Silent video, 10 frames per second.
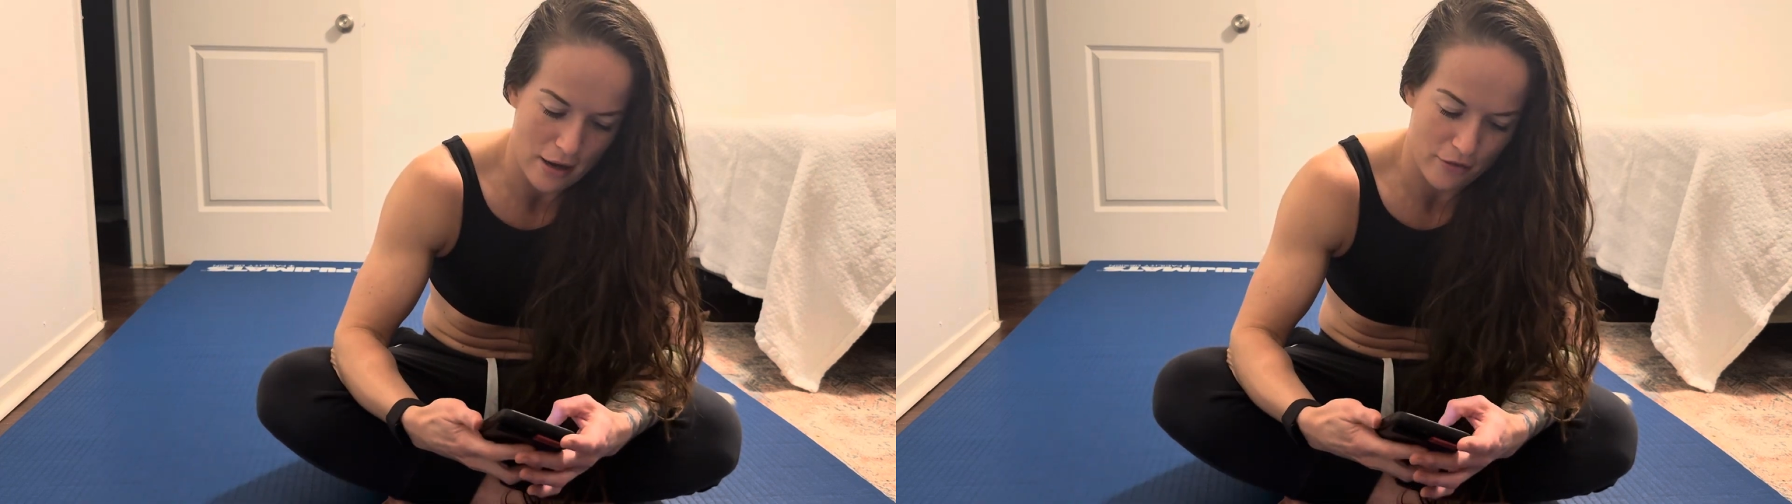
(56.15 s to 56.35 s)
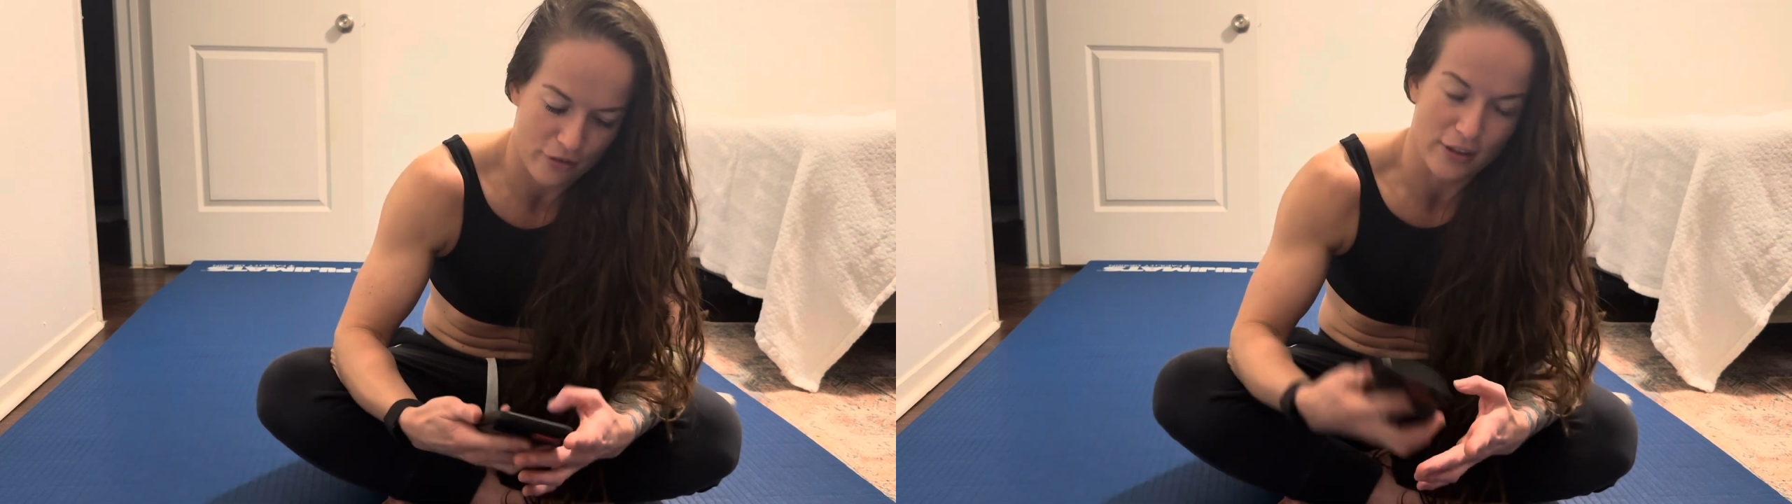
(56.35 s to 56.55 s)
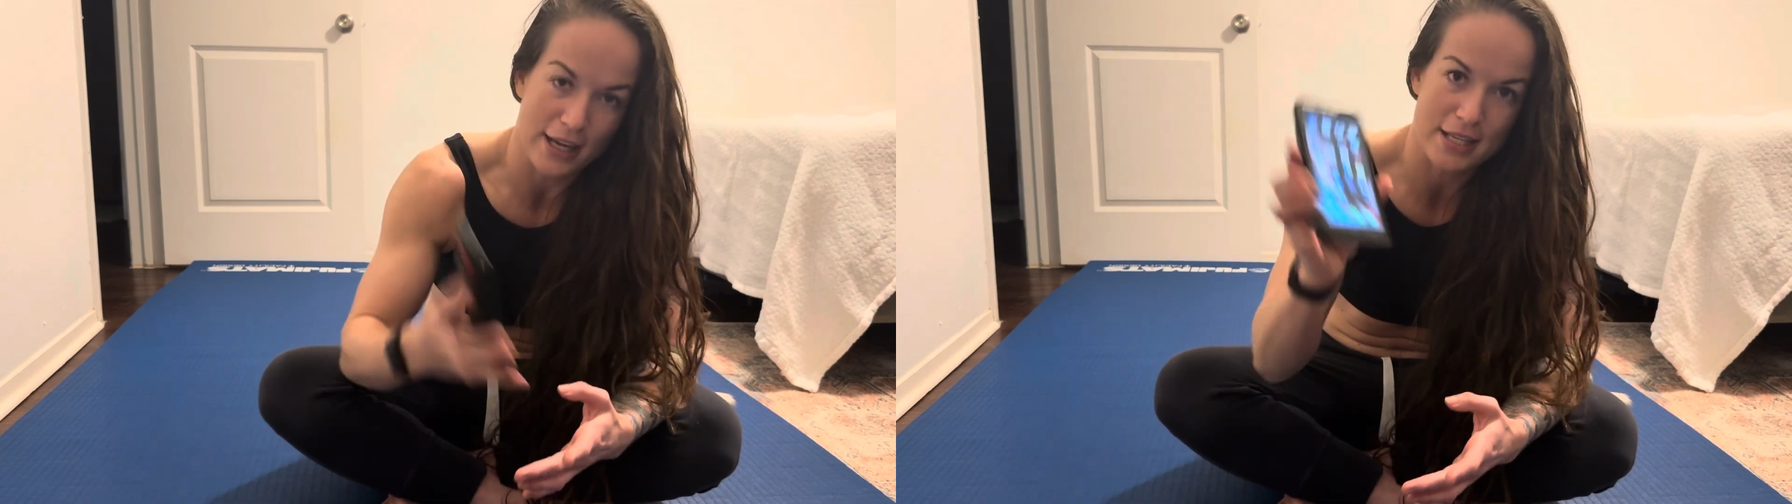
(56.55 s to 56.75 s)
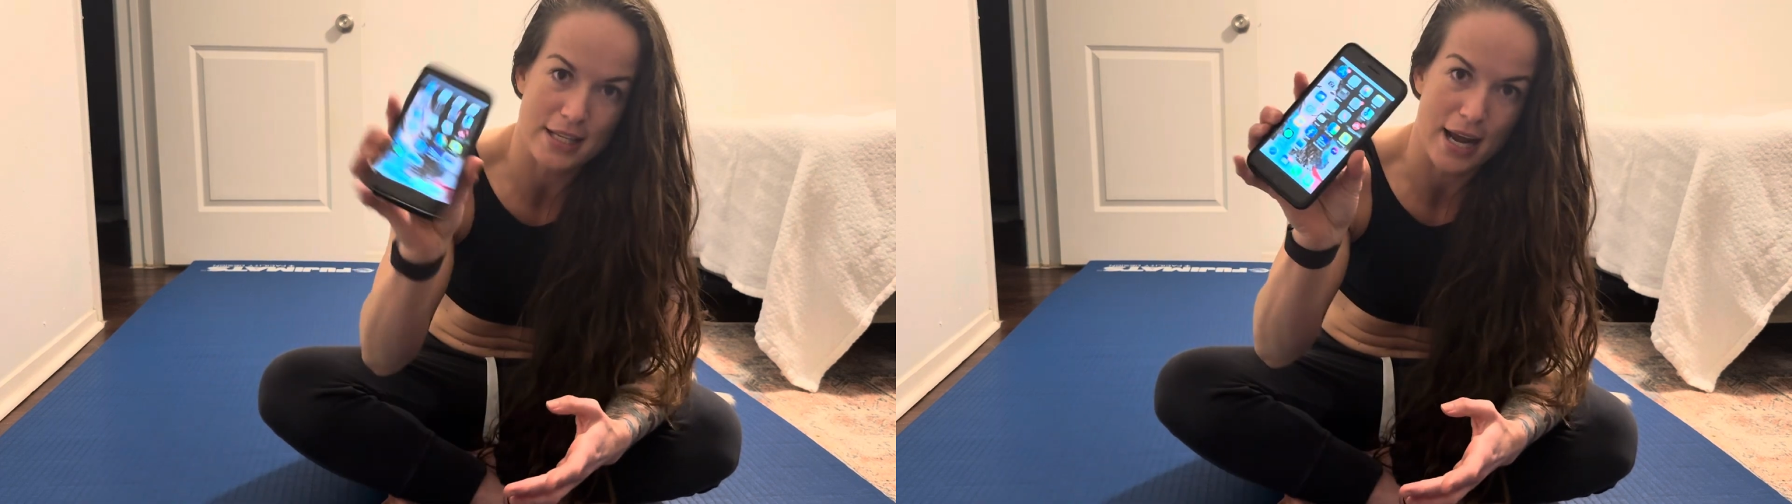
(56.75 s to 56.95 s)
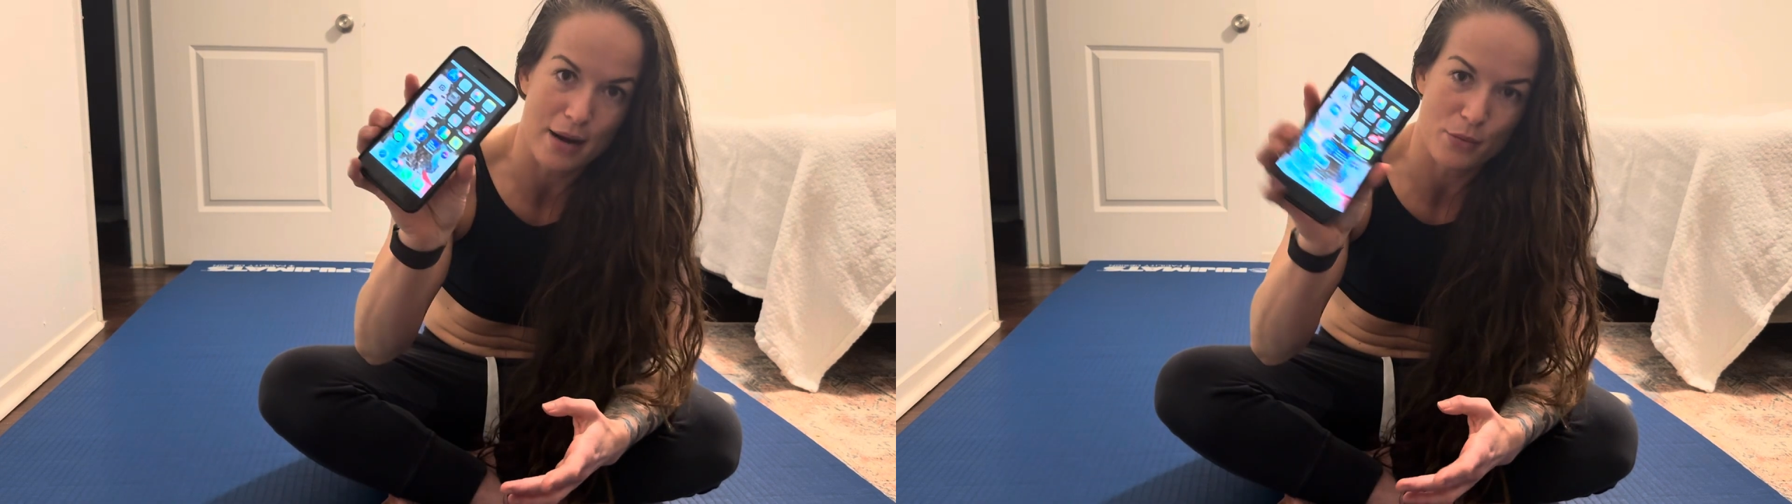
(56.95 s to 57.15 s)
Flex
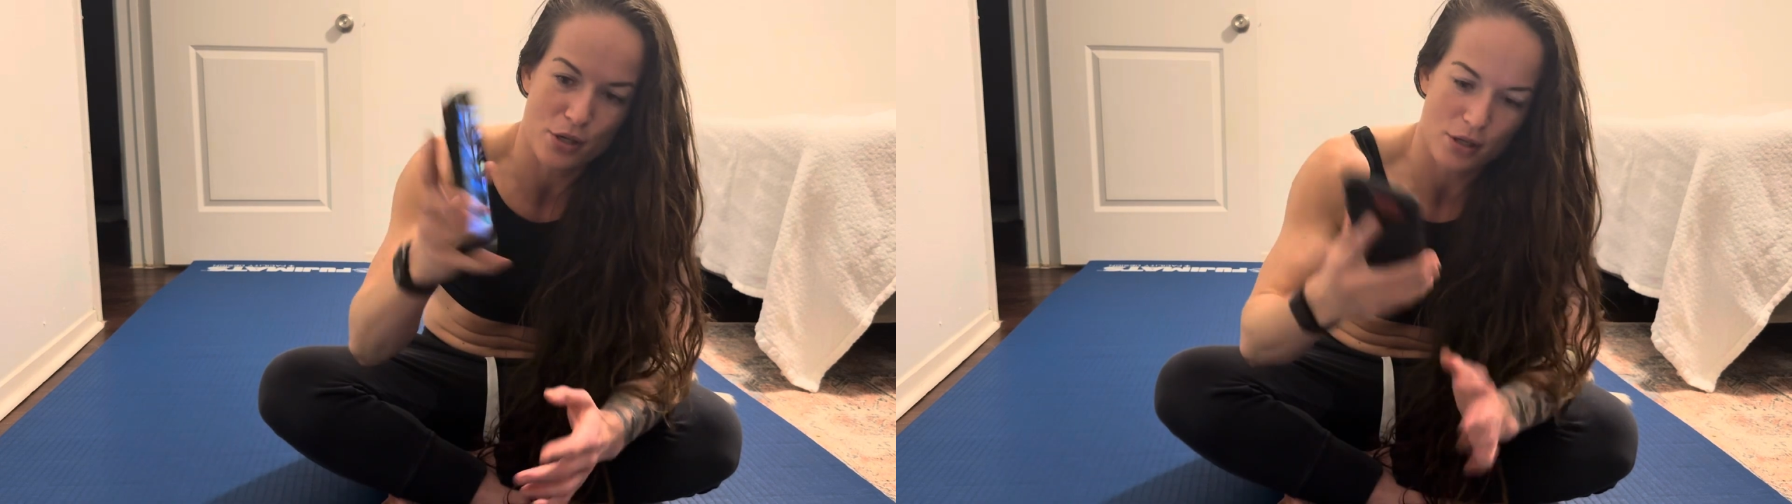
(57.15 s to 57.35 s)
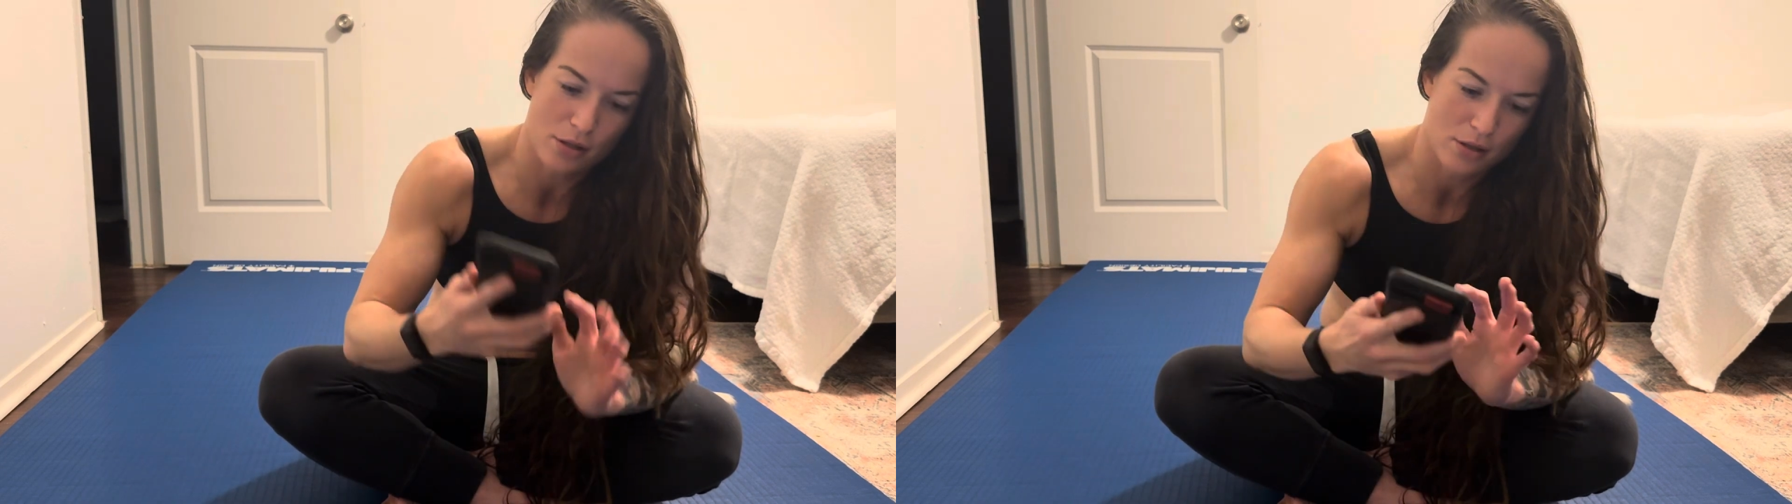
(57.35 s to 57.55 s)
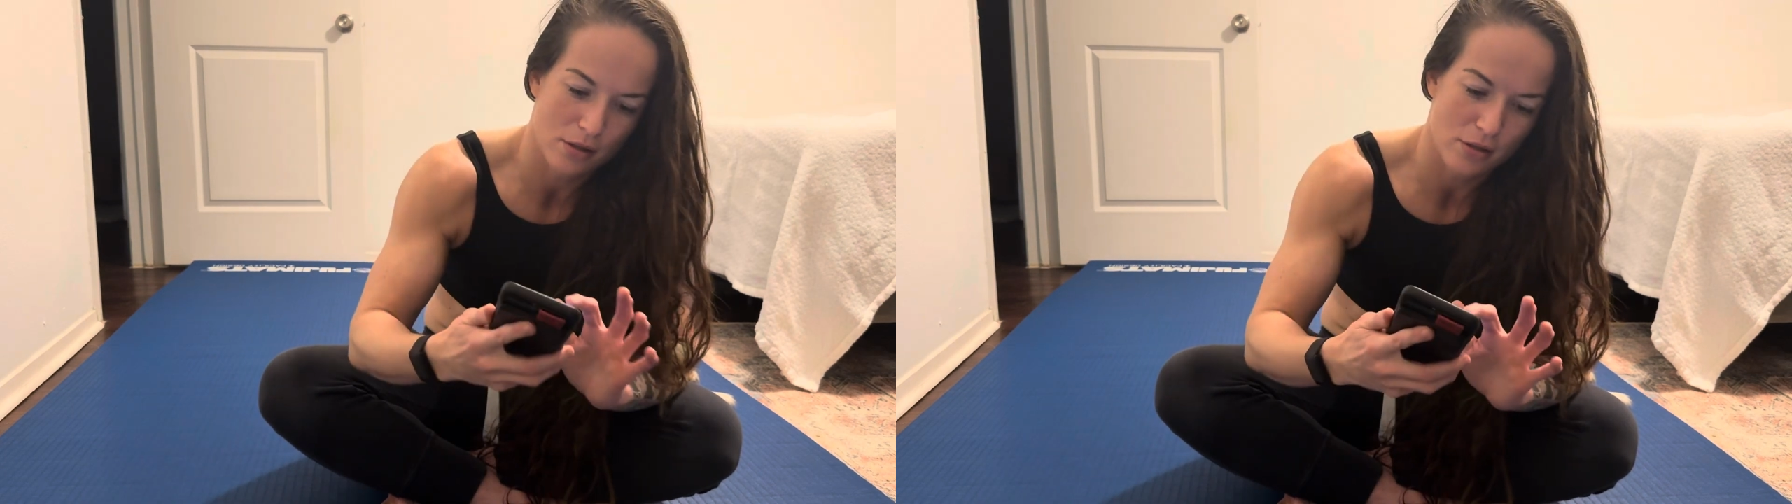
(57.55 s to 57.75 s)
timer.